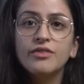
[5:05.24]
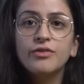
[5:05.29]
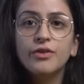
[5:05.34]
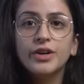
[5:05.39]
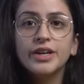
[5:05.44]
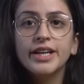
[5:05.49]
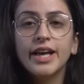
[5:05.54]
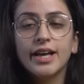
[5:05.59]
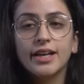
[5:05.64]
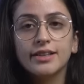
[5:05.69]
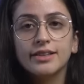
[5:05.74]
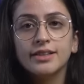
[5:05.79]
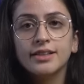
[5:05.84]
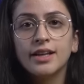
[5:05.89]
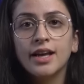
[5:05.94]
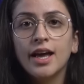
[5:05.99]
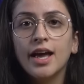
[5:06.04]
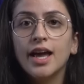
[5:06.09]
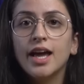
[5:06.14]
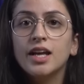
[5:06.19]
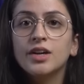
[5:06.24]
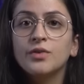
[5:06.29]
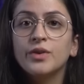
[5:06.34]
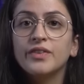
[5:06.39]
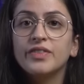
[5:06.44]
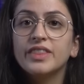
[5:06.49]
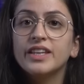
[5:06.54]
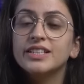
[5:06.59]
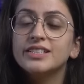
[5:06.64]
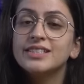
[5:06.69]
are for yet and
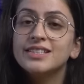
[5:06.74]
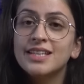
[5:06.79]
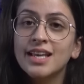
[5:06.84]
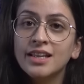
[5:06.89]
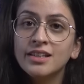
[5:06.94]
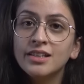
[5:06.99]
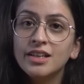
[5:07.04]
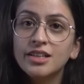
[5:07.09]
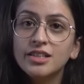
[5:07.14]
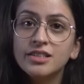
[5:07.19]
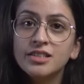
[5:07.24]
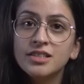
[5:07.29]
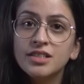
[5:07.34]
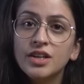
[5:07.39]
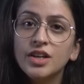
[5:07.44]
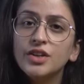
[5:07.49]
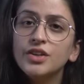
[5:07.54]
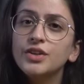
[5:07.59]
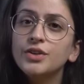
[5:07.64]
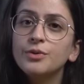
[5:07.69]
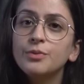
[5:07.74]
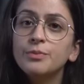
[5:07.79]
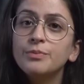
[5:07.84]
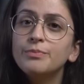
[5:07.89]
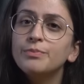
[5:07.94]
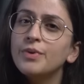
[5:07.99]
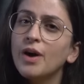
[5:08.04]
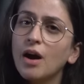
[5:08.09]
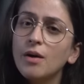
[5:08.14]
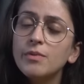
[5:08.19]
with these standards, you'll
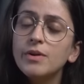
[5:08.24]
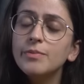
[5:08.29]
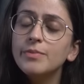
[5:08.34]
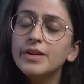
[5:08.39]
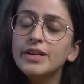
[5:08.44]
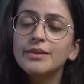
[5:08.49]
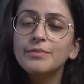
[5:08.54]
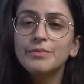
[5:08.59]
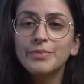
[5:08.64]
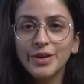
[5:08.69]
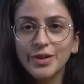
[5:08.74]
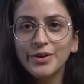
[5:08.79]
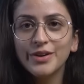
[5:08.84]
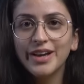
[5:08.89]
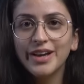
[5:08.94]
probably be